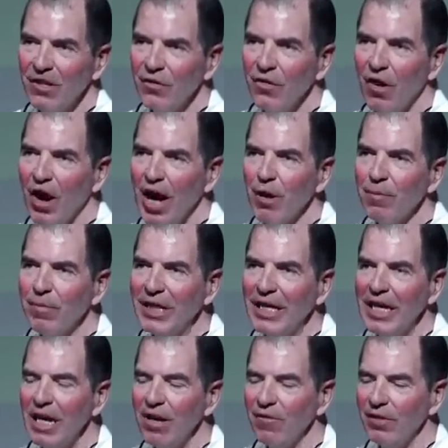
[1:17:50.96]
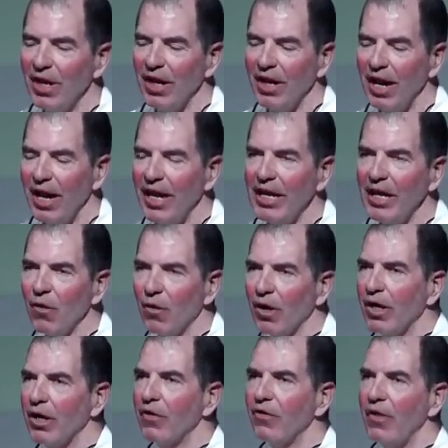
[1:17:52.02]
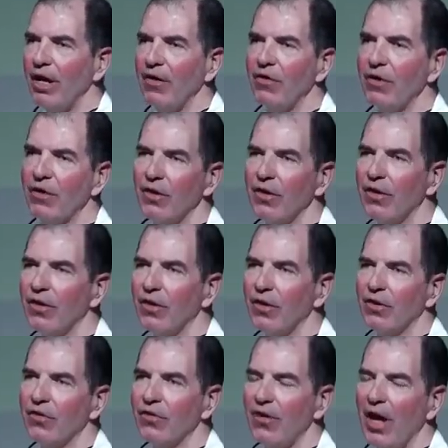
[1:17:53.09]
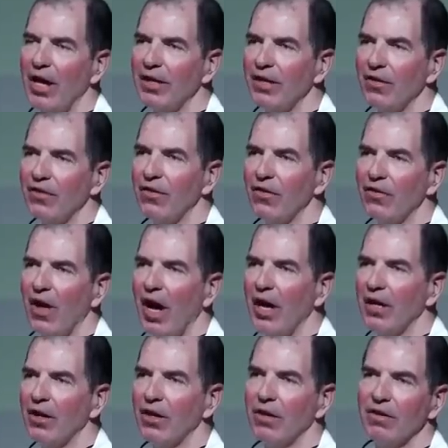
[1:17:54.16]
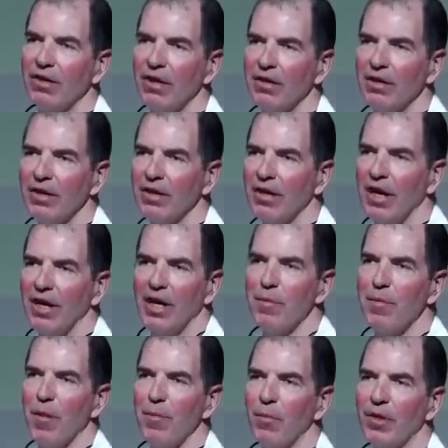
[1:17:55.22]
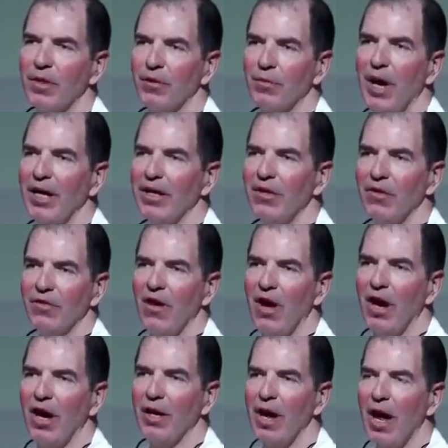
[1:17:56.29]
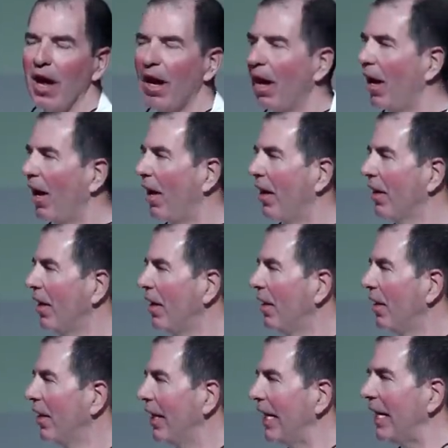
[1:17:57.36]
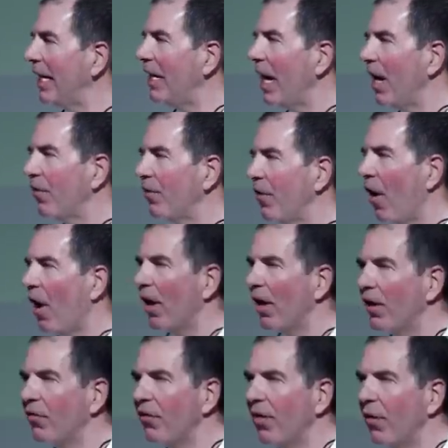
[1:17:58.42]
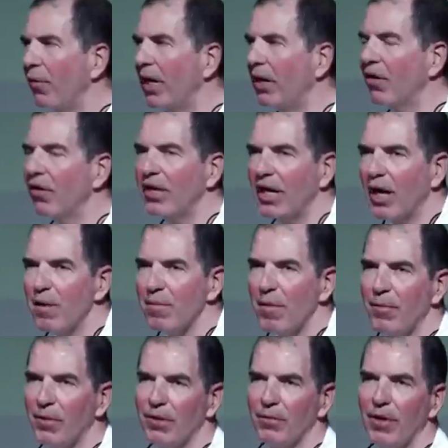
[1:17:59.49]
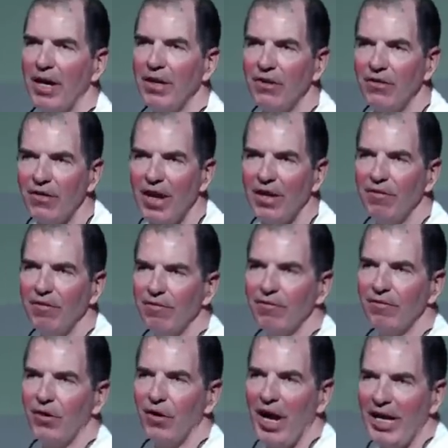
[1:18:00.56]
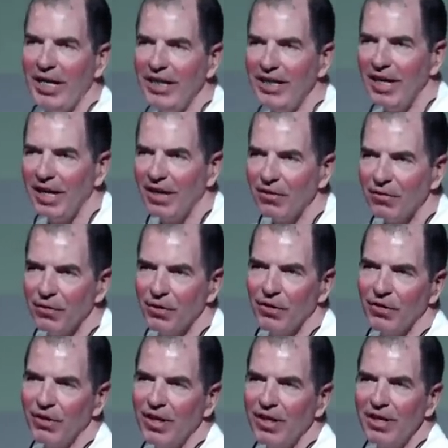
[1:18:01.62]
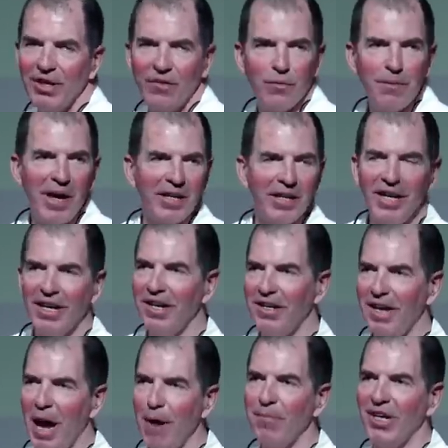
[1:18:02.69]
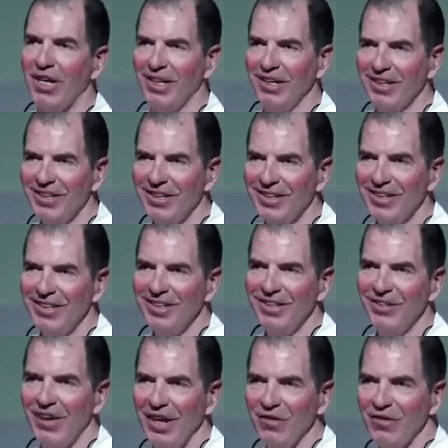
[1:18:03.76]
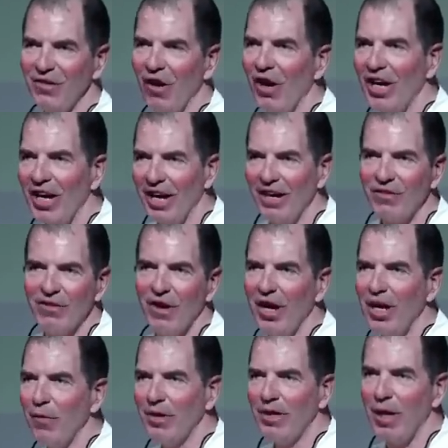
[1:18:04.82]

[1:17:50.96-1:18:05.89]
So I don't believe that any organizational scientist designer can come up with the right design. Uh, Lean has taught us that we can only come up with the right design for anything through inspecting and adapting right? Starting it, starting